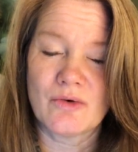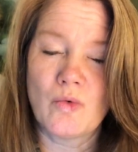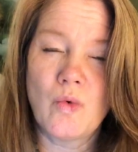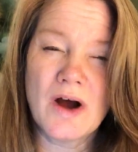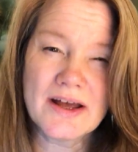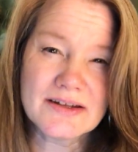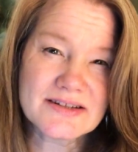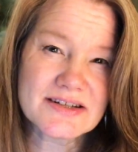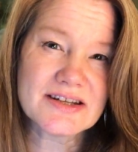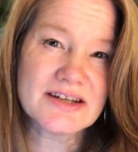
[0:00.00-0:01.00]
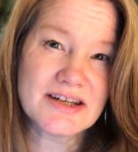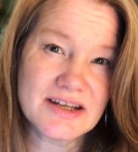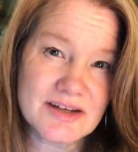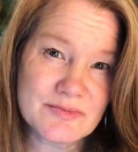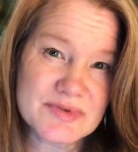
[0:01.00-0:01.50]
What
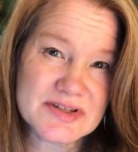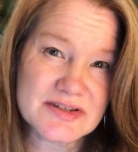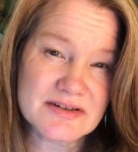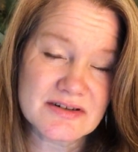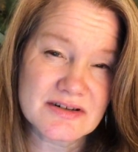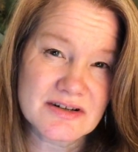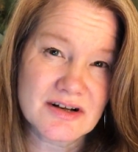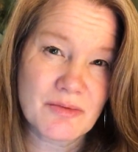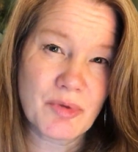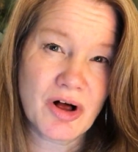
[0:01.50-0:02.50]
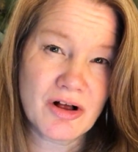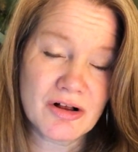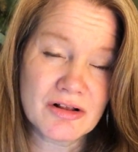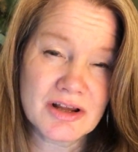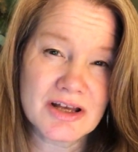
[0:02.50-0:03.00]
keeps
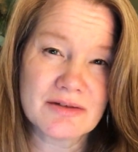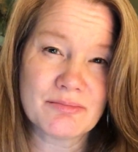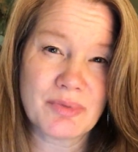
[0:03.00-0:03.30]
Paul and